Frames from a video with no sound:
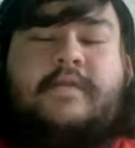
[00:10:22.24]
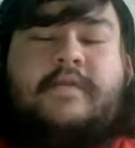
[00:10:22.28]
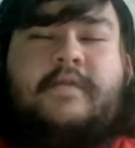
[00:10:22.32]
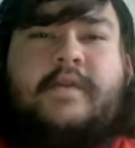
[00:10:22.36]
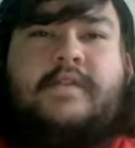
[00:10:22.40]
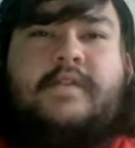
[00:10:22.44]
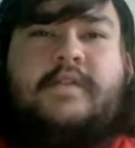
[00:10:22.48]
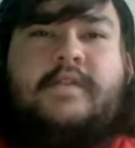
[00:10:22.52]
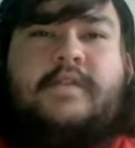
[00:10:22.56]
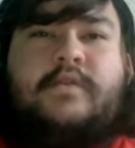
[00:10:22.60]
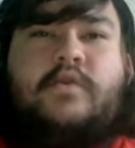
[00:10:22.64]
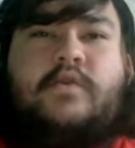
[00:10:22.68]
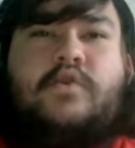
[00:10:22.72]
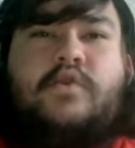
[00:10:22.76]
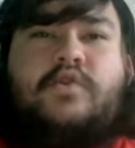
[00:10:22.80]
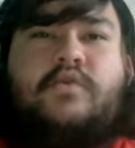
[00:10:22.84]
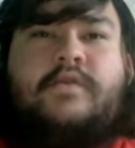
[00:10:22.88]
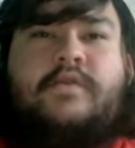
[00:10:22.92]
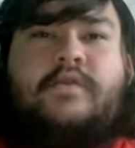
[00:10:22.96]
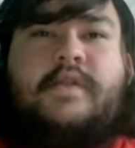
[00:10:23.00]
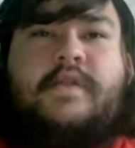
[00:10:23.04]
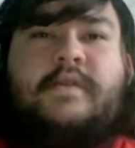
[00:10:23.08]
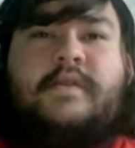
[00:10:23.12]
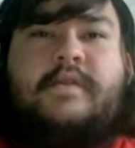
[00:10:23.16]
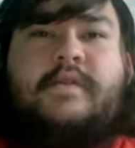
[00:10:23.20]
of like social
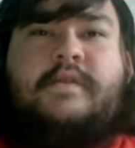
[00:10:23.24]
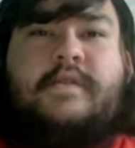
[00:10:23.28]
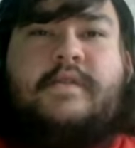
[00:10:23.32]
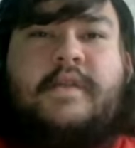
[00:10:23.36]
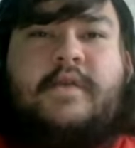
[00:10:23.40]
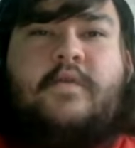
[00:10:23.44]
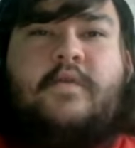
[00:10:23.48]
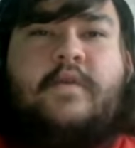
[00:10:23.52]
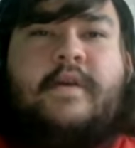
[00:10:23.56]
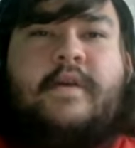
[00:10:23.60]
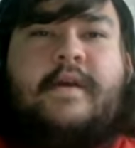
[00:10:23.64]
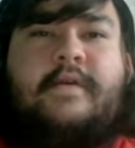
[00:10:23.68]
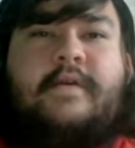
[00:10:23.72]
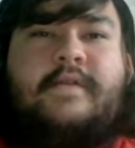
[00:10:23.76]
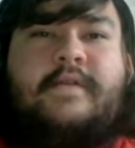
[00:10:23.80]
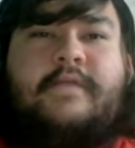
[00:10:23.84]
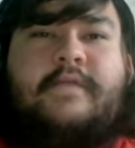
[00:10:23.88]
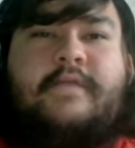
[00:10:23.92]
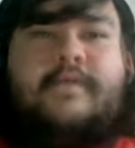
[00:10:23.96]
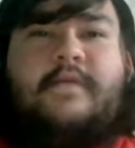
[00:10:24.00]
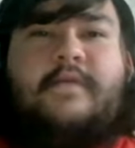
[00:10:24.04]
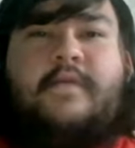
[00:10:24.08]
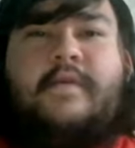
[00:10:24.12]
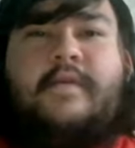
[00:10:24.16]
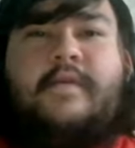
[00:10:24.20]
distancing workouts,
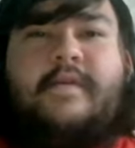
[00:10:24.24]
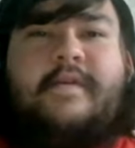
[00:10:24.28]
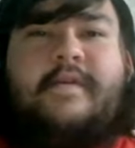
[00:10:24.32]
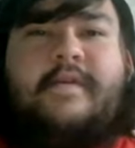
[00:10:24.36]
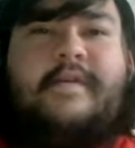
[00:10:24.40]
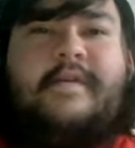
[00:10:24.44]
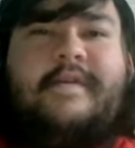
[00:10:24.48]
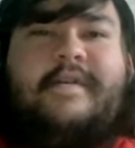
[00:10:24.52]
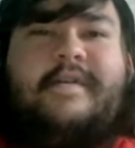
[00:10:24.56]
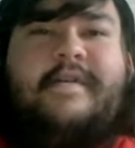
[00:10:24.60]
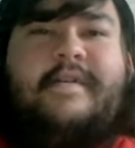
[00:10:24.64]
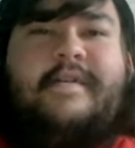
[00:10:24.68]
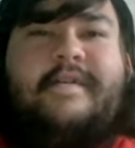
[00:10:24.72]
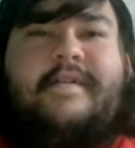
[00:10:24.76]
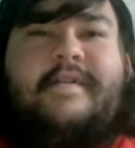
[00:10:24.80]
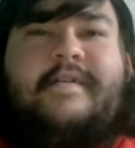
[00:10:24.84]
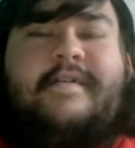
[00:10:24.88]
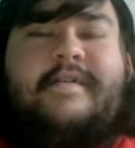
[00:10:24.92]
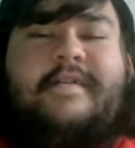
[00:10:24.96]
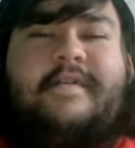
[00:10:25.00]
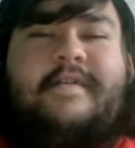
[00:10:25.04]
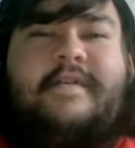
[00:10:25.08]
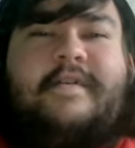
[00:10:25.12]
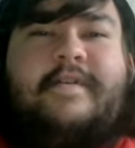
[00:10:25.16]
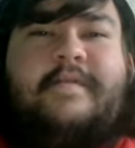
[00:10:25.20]
if you will,
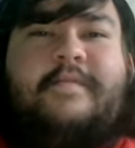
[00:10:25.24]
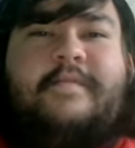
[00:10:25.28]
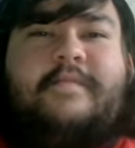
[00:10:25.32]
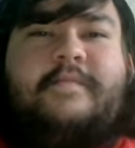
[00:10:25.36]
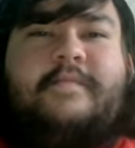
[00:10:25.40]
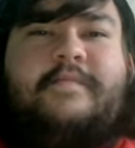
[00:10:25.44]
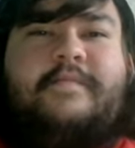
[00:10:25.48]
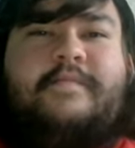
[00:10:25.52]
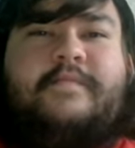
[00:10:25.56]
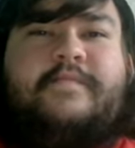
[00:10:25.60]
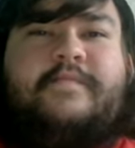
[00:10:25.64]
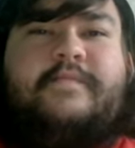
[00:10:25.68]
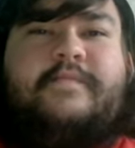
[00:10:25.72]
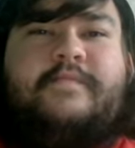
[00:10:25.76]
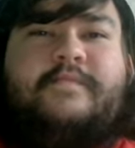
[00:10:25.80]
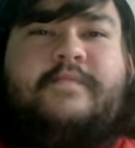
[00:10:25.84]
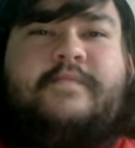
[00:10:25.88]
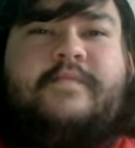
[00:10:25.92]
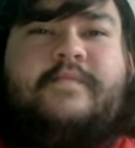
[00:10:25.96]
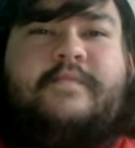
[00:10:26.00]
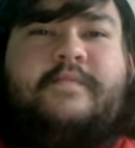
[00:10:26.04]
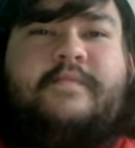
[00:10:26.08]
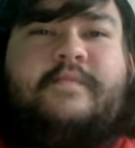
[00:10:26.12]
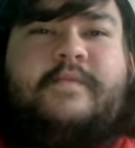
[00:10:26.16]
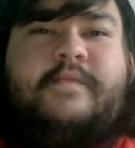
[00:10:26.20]
um,
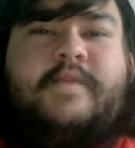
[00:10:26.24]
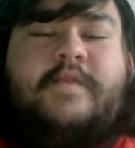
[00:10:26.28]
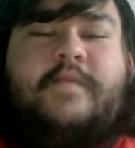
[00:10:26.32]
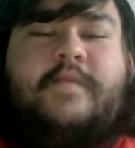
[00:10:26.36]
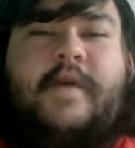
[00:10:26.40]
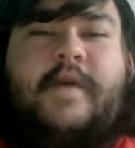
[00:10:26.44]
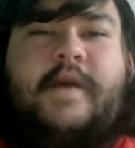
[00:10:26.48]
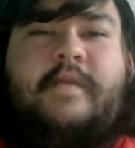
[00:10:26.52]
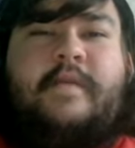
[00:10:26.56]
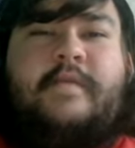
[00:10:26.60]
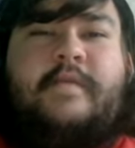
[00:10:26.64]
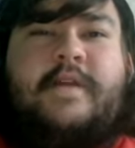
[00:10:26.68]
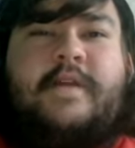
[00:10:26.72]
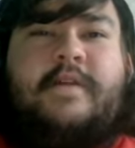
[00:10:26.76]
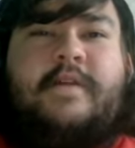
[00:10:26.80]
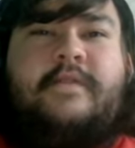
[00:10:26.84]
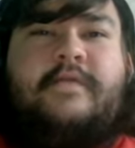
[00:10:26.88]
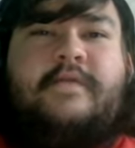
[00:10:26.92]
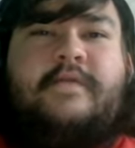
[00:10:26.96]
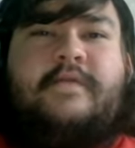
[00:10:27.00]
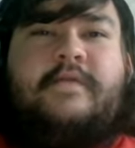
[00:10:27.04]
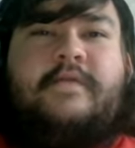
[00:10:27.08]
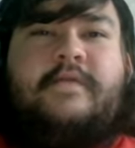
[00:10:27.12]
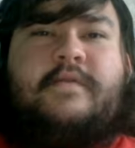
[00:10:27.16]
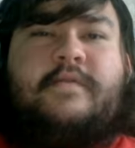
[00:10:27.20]
sort of by
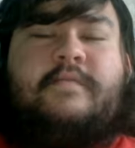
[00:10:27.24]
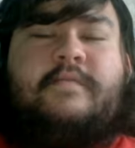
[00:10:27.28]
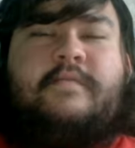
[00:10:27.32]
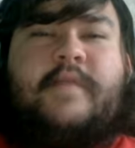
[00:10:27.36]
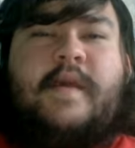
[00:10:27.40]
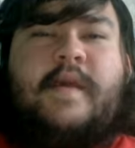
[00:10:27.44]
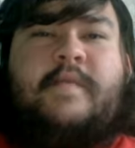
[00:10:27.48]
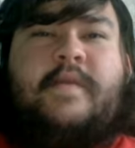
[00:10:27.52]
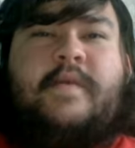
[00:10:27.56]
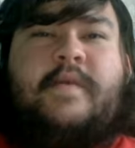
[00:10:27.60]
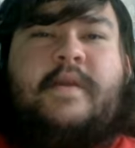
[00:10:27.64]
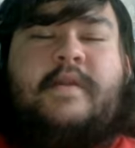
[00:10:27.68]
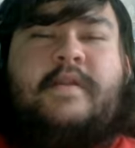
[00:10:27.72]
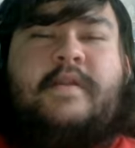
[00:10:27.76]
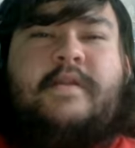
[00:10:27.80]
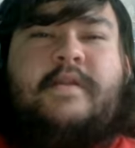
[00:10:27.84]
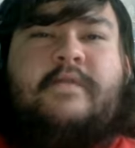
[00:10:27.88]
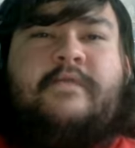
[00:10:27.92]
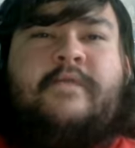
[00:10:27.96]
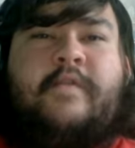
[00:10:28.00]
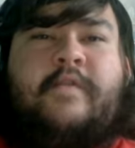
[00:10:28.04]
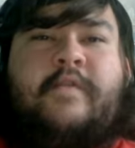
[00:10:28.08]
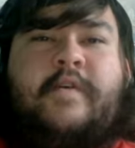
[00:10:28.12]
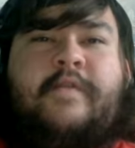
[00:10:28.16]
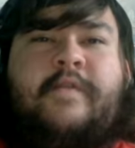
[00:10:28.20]
themselves or maybe in
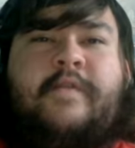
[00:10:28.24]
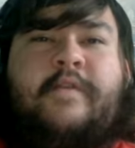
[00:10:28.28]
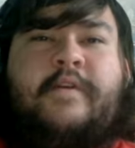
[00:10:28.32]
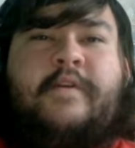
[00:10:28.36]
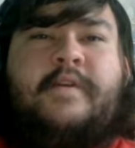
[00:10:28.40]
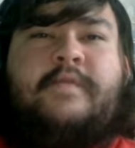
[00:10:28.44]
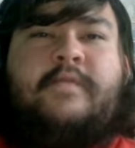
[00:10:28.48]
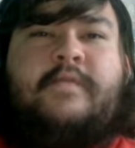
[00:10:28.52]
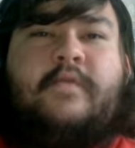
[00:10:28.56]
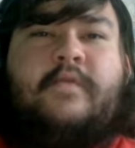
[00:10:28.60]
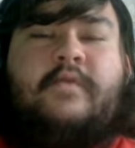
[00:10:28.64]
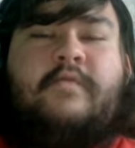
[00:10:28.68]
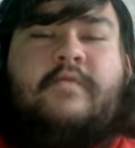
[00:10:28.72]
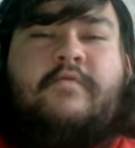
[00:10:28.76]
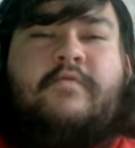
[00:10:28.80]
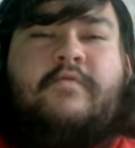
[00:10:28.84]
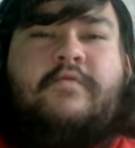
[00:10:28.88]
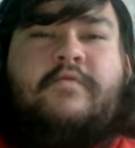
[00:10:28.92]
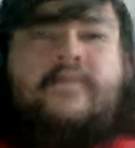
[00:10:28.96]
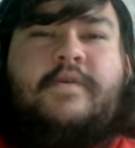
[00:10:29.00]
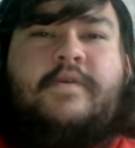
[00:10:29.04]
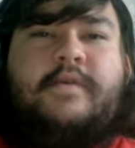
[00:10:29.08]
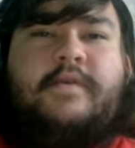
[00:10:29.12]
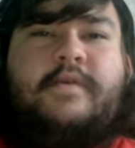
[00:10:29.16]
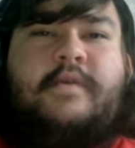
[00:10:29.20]
very, very small
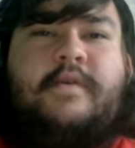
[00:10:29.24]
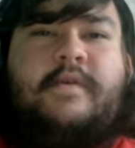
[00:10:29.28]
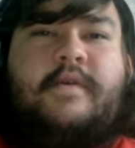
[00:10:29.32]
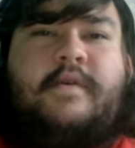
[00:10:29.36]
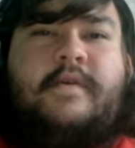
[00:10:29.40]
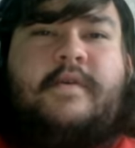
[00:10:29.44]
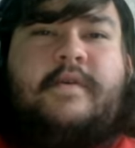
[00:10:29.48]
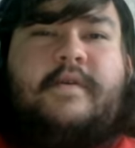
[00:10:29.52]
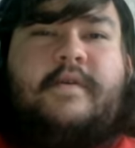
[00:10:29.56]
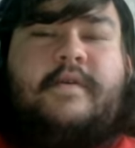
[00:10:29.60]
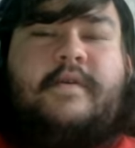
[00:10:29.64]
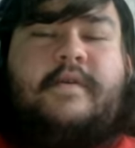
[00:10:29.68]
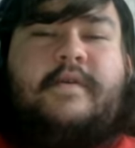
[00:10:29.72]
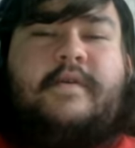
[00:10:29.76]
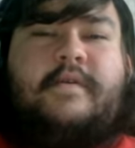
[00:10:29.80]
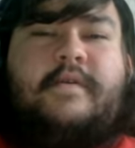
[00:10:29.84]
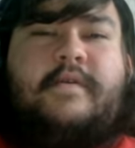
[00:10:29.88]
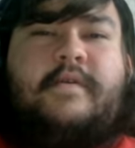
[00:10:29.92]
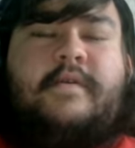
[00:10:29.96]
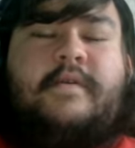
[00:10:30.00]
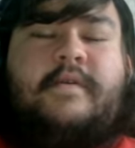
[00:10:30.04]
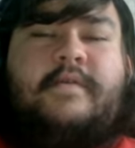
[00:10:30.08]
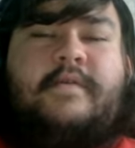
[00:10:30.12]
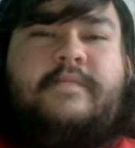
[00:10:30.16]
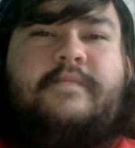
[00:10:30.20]
groups.
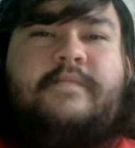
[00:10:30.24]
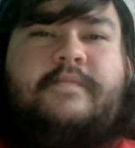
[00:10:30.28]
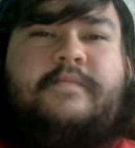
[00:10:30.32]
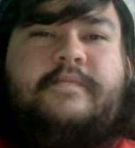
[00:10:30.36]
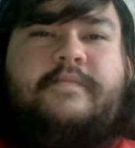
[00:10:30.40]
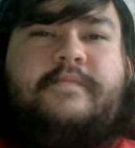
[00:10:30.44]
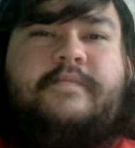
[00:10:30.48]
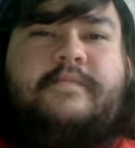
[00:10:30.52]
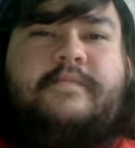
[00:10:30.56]
Um,